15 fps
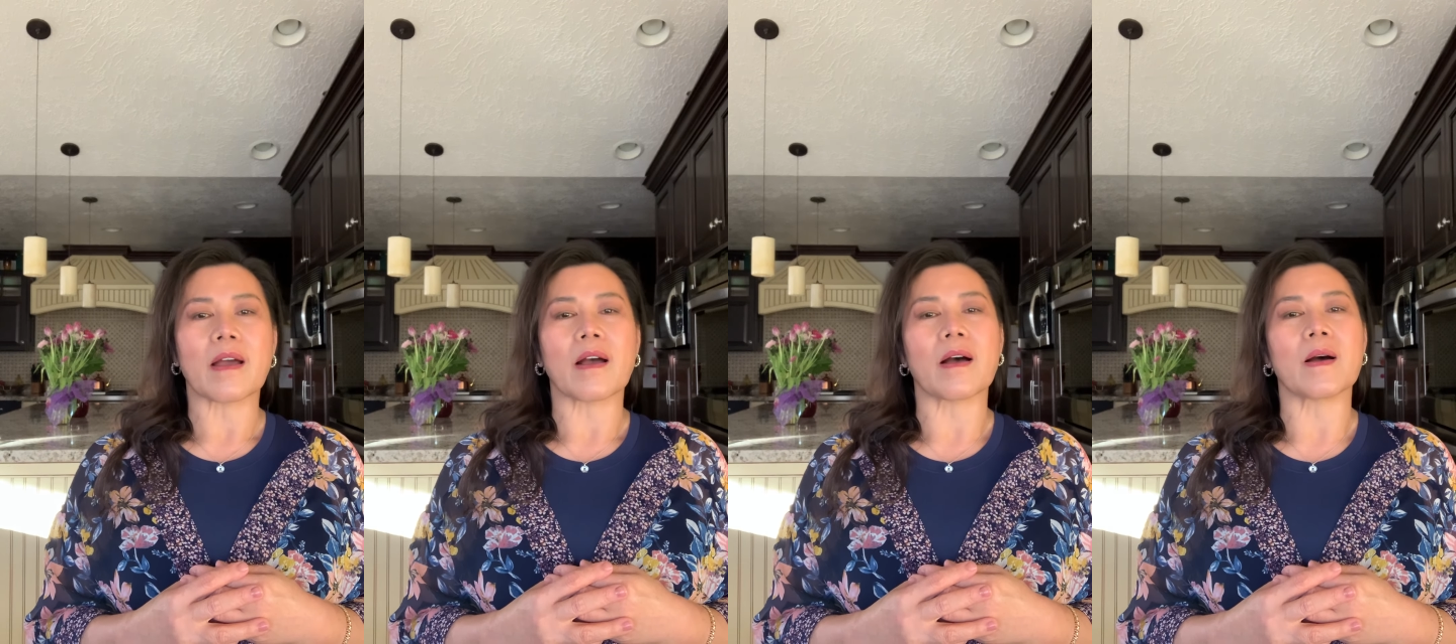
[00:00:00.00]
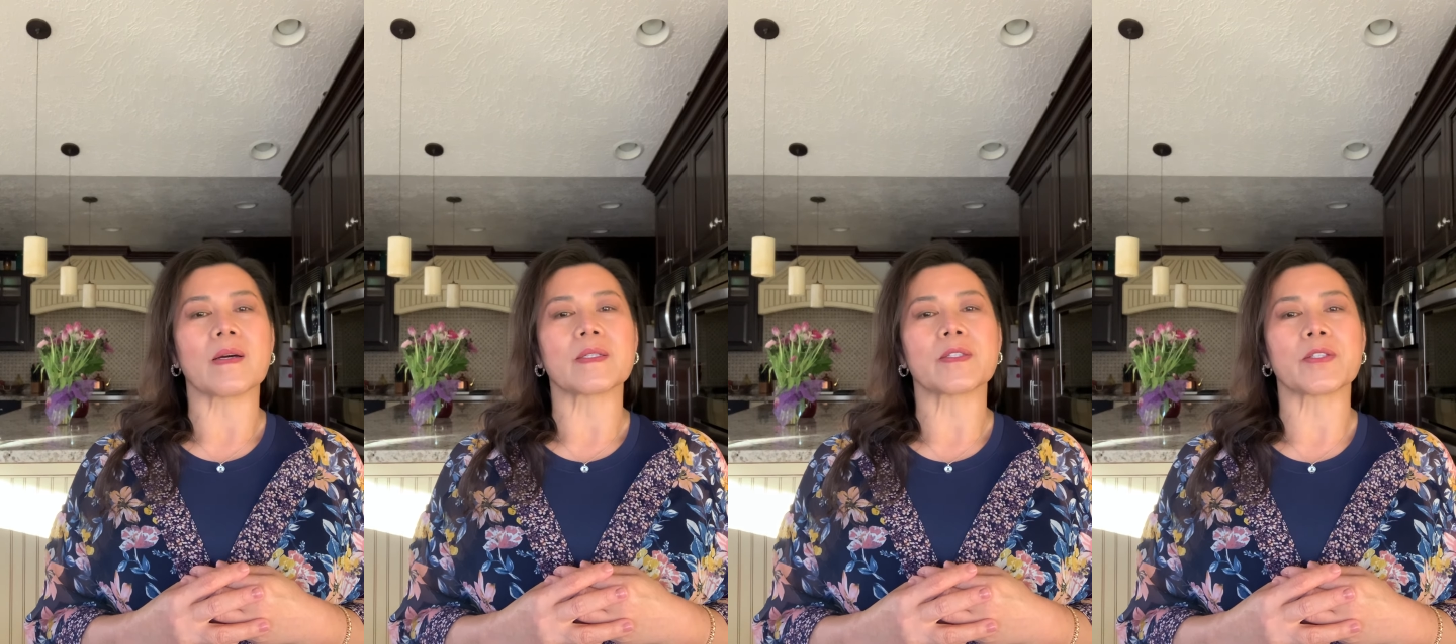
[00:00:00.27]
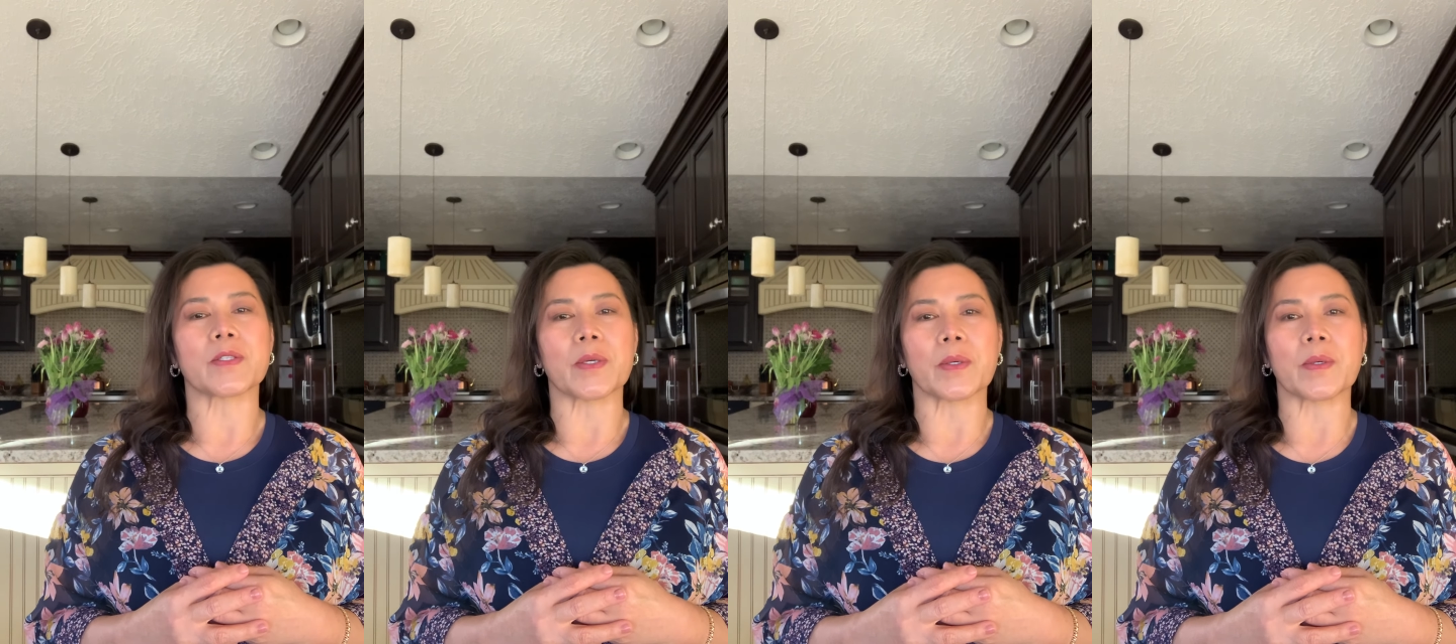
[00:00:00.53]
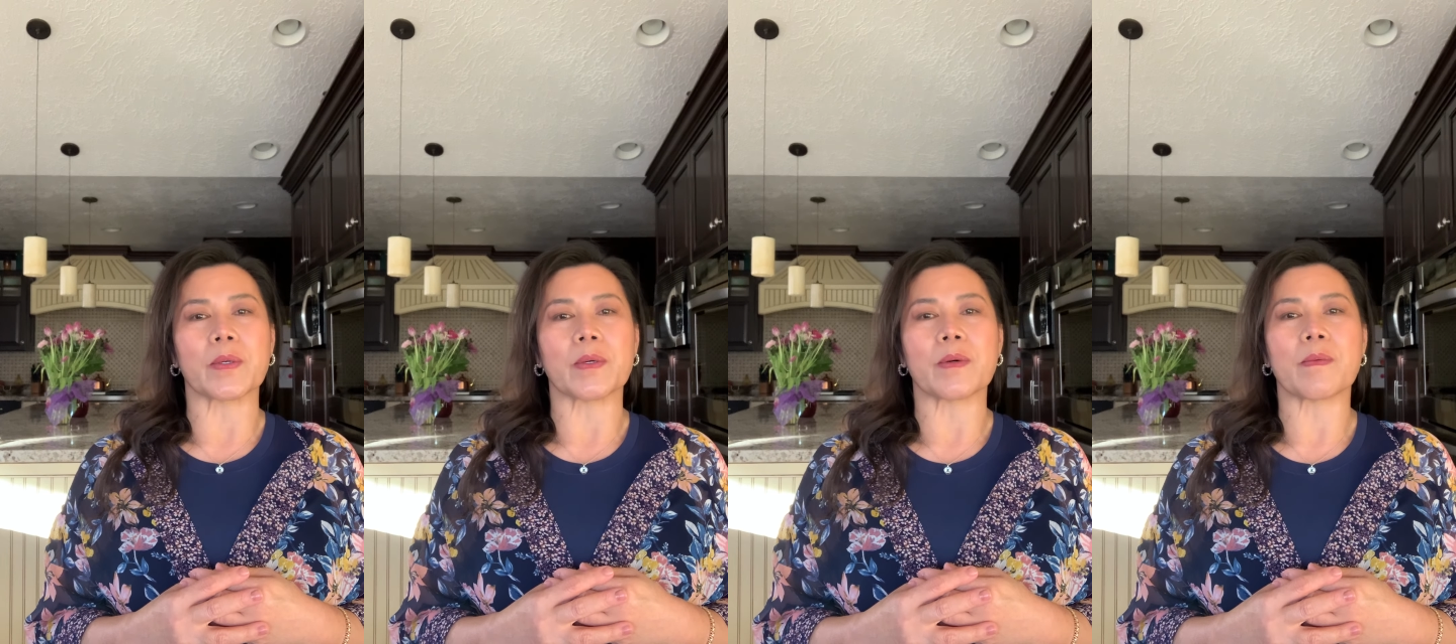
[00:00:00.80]

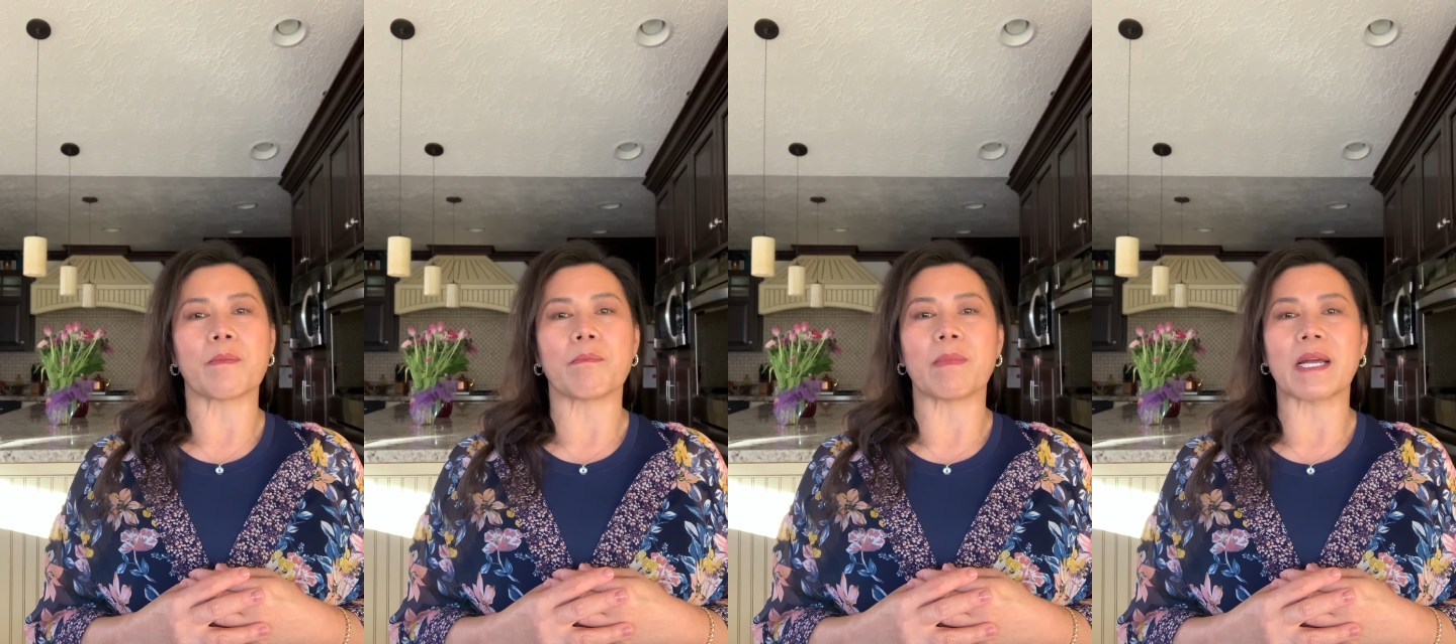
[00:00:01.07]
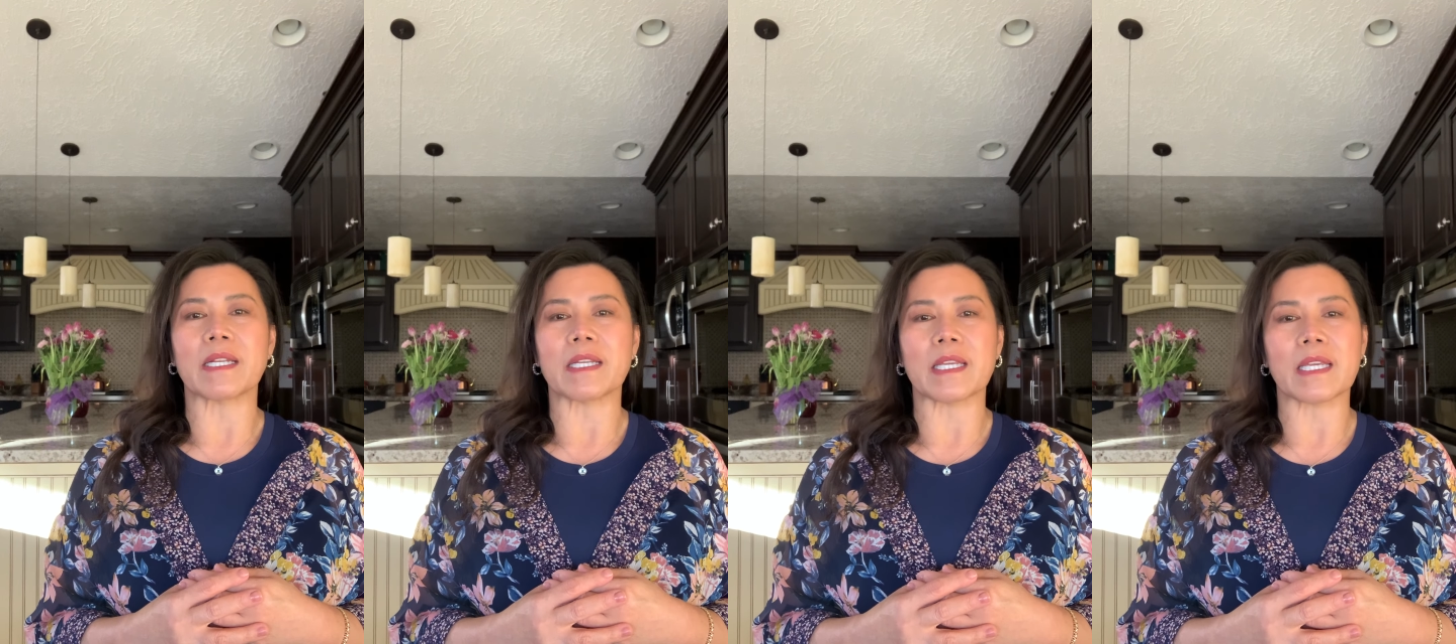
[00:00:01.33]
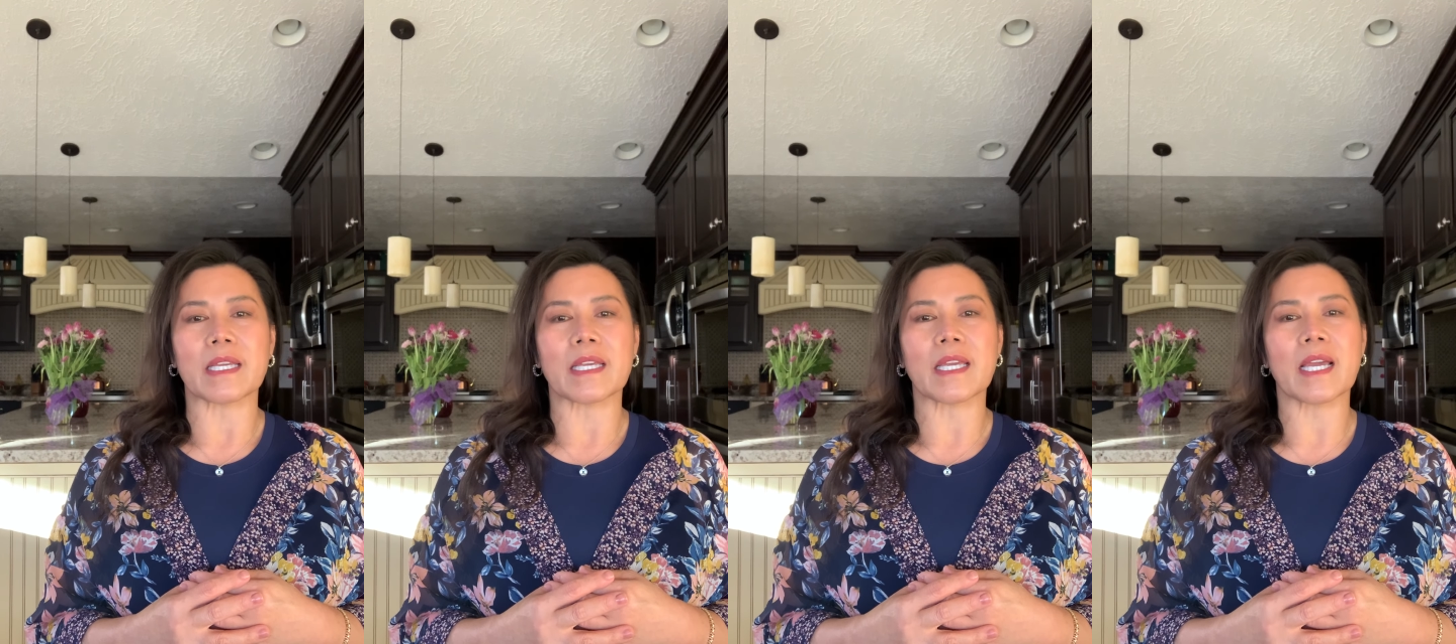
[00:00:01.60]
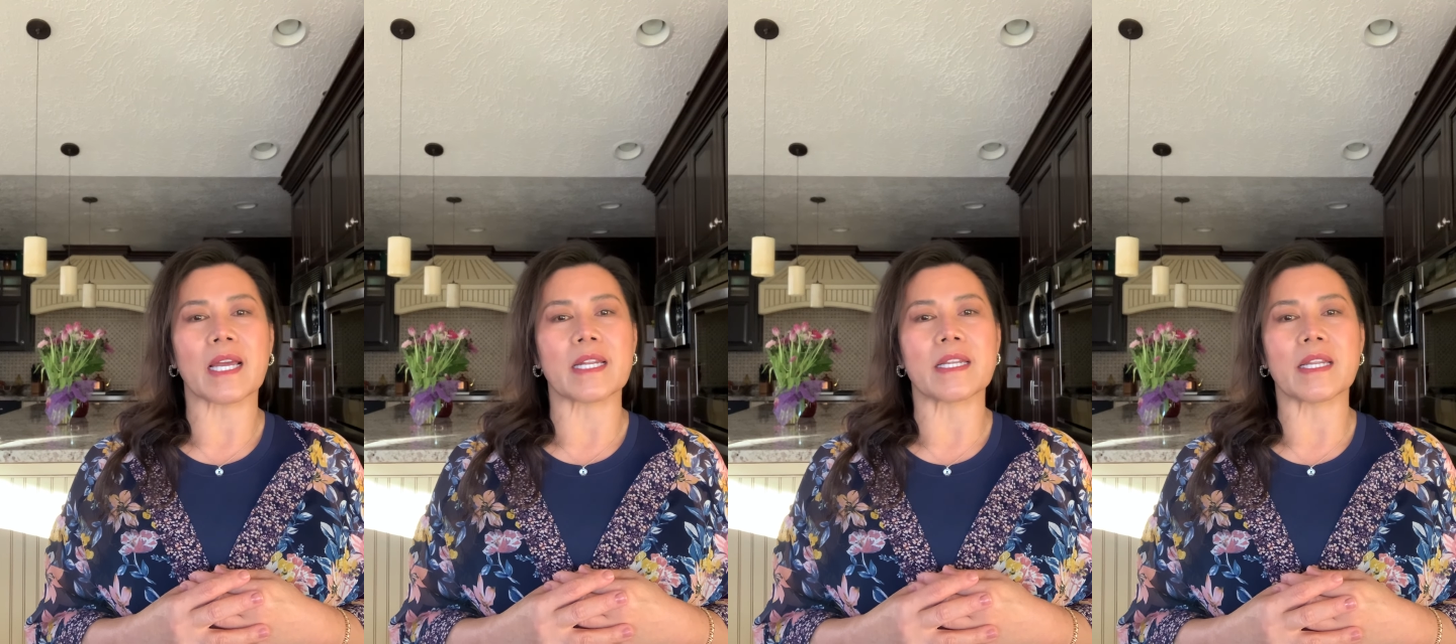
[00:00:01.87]
also money
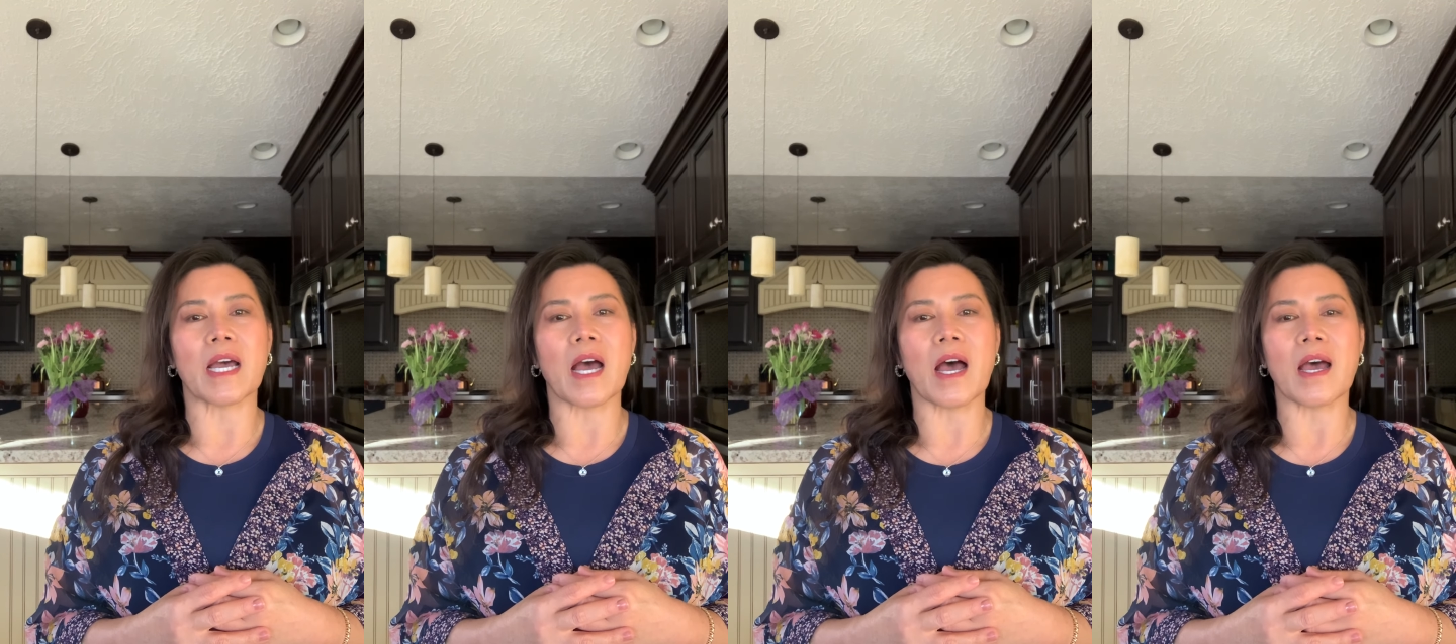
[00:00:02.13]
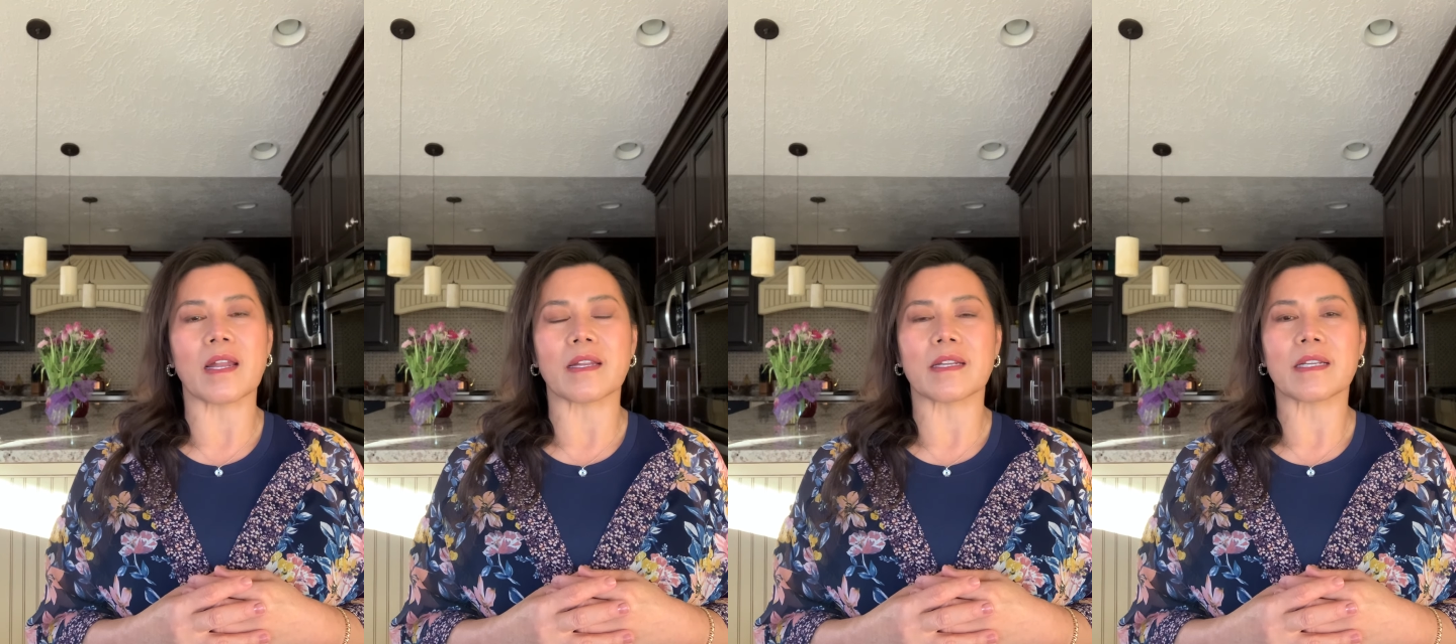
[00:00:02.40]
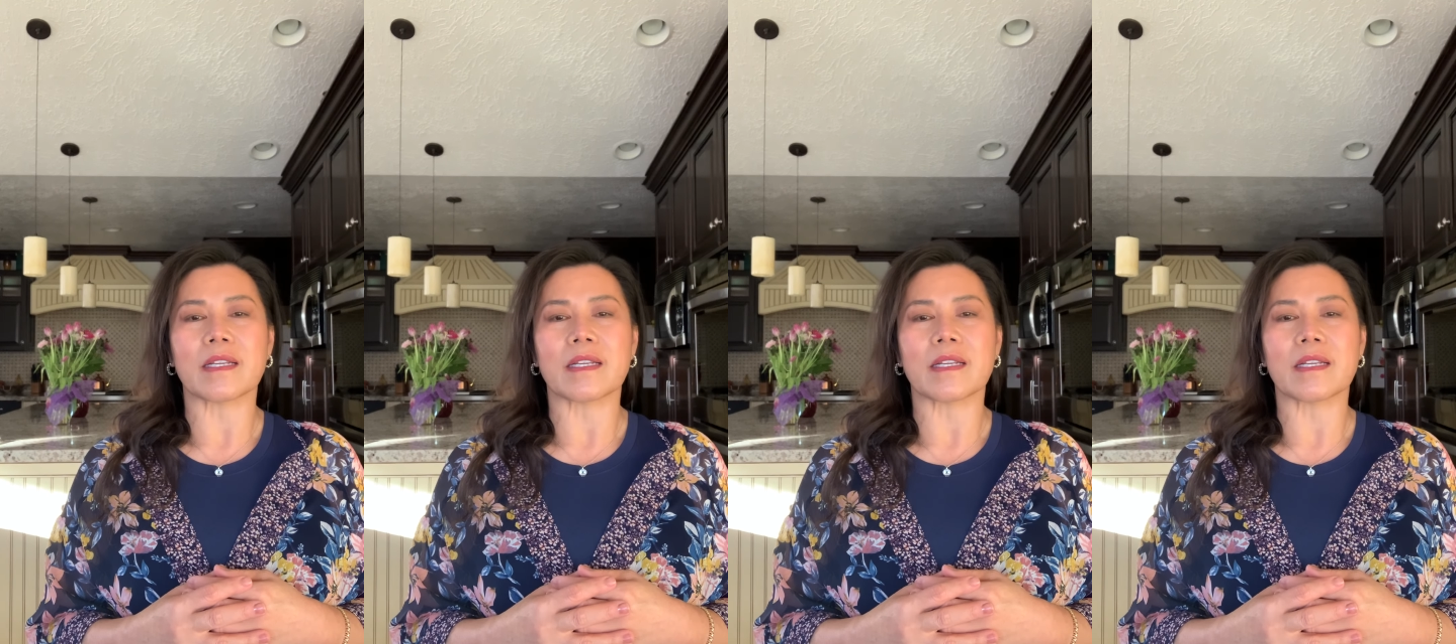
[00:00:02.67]
cannot